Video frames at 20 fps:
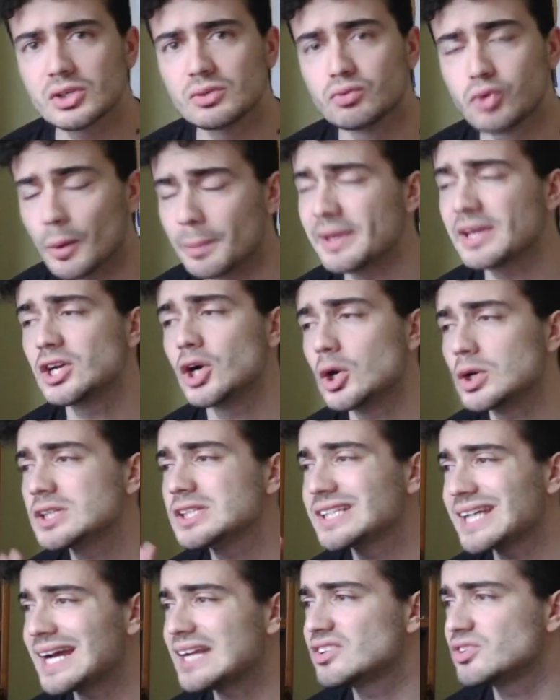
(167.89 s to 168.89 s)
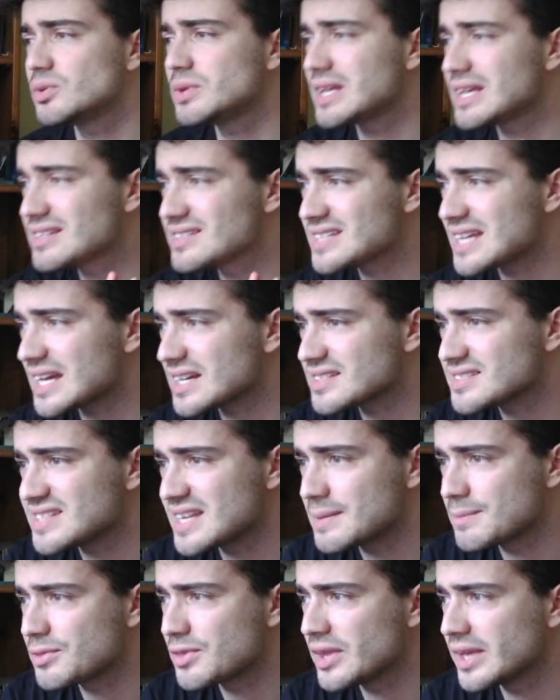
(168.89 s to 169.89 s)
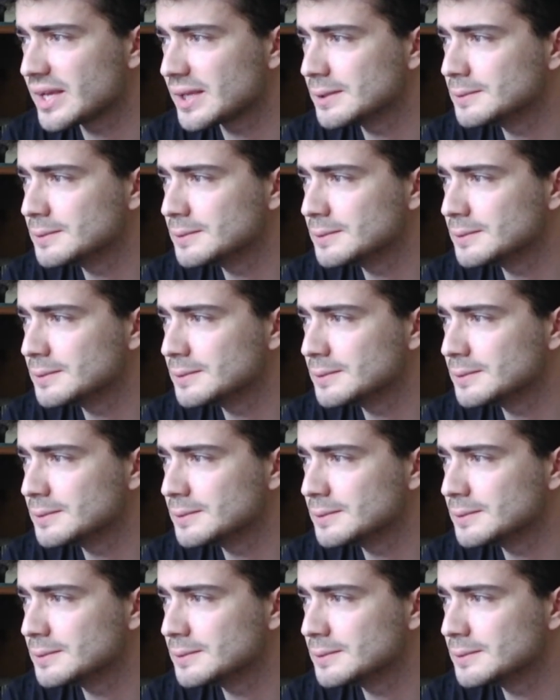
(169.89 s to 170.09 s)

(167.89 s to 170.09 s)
Robin Koch can do the exact same thing.